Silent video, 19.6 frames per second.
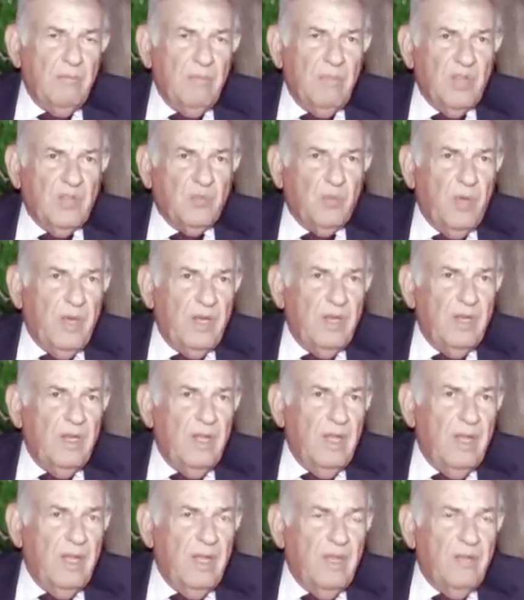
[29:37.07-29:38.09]
but when,
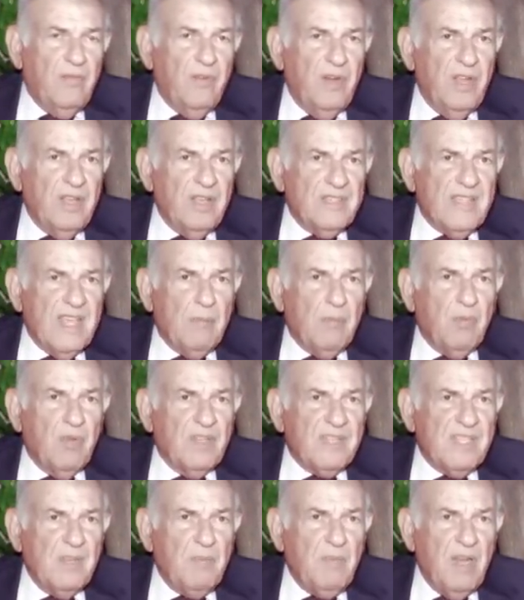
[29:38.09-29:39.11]
for
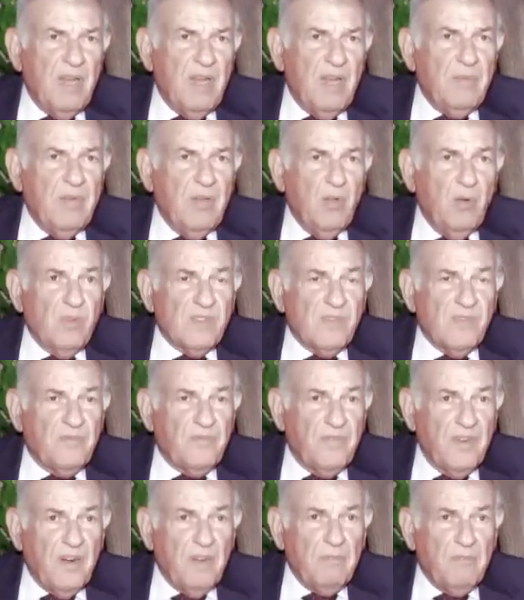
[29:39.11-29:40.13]
example, Tzipi Livni, who was a
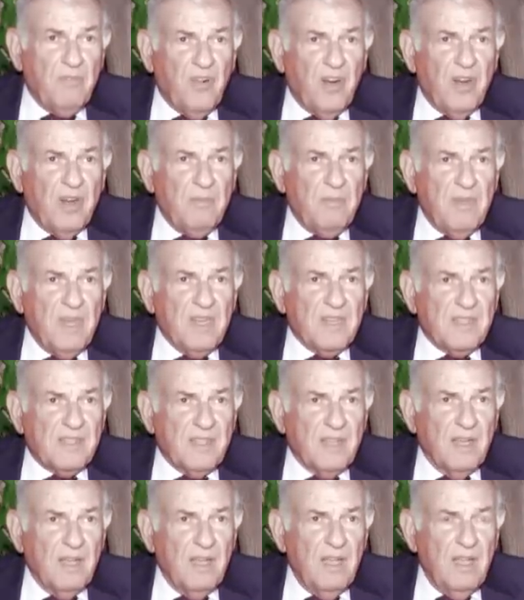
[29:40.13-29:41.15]
firm foreign
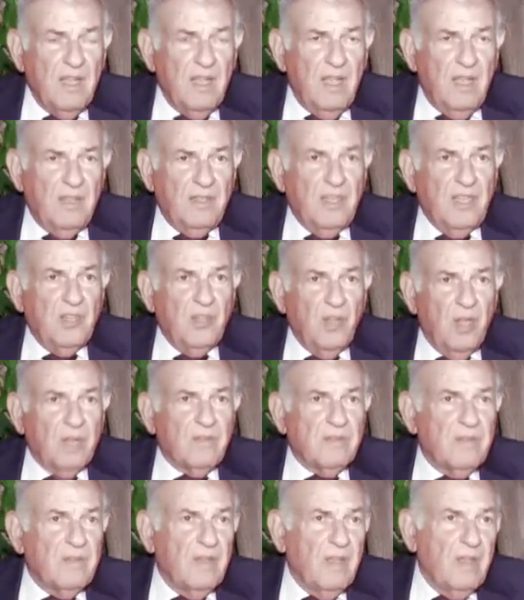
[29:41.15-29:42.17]
minister, did not
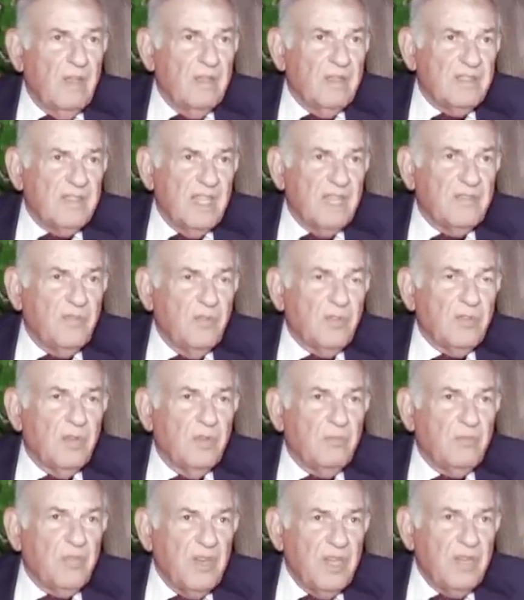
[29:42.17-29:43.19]
set foot
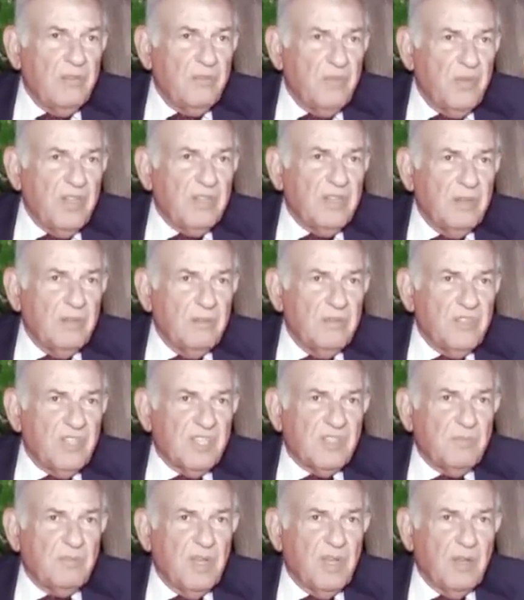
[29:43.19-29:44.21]
on Britain
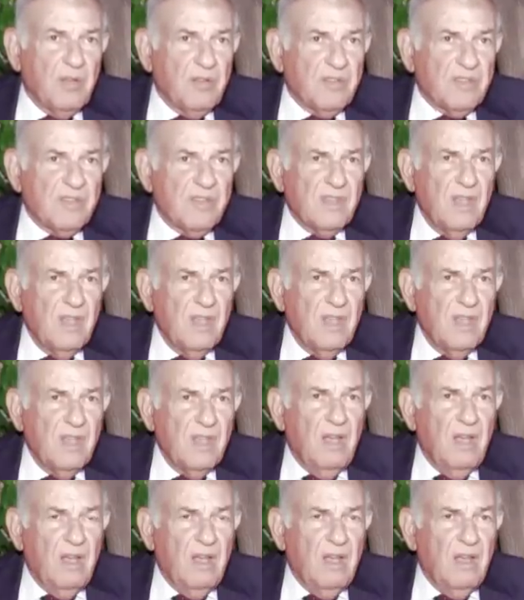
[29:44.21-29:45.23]
just because
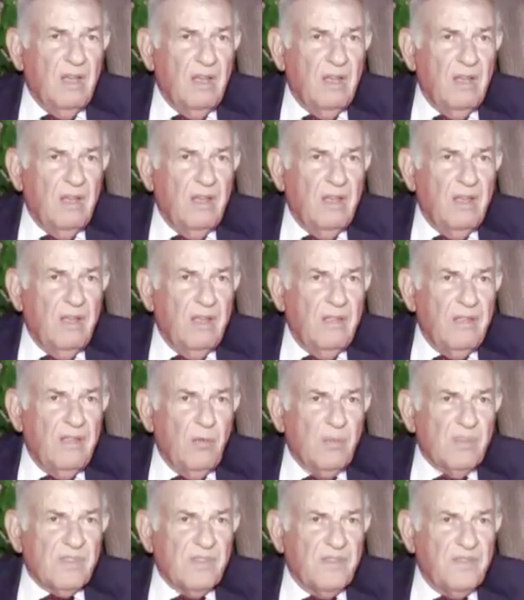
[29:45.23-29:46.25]

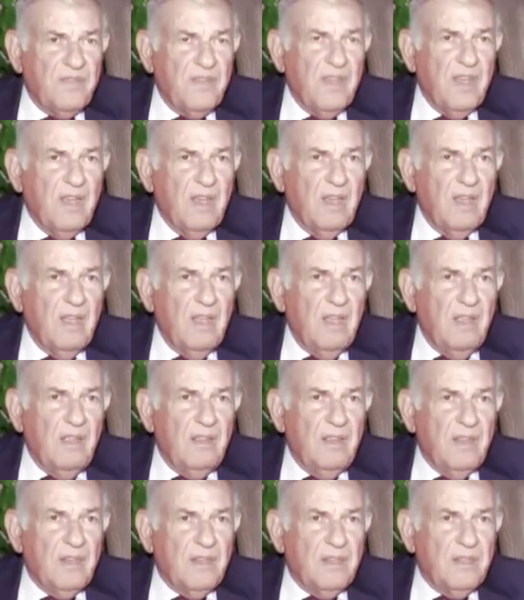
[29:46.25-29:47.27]
there was a fear
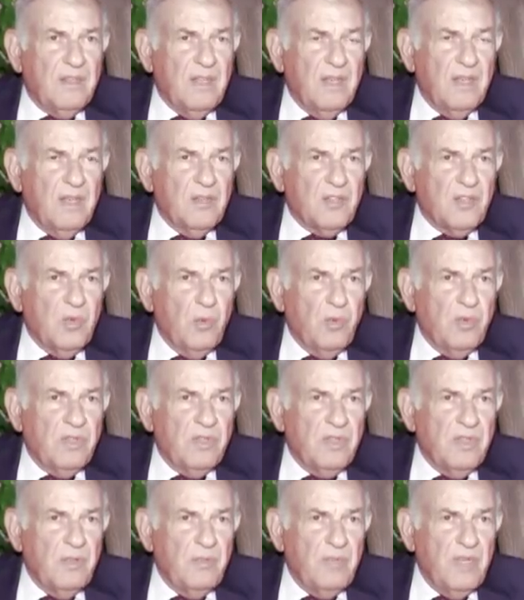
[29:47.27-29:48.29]
that she
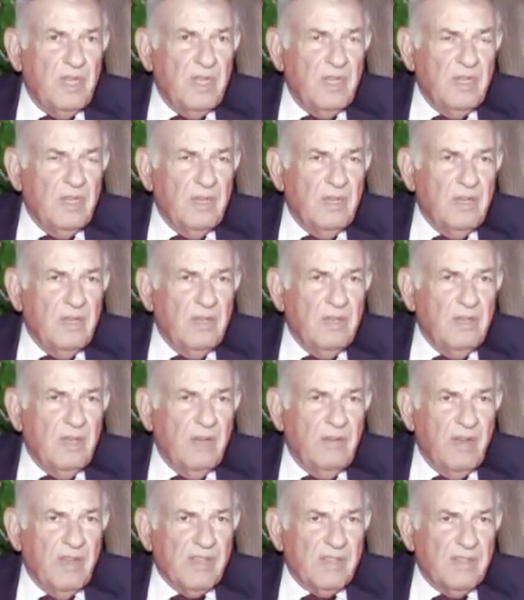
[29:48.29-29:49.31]
would be
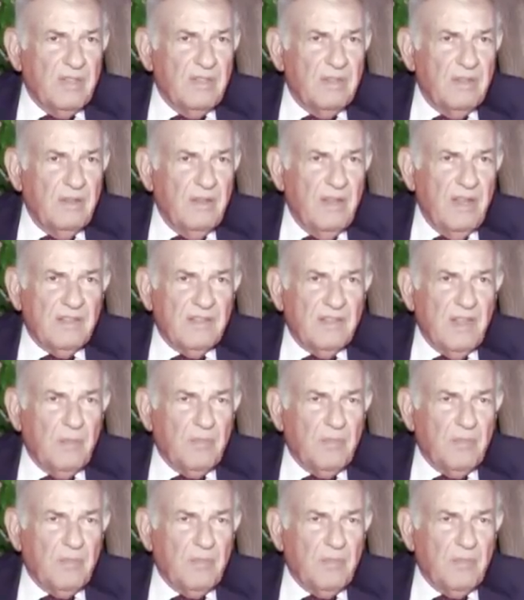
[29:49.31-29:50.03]
arrested. That's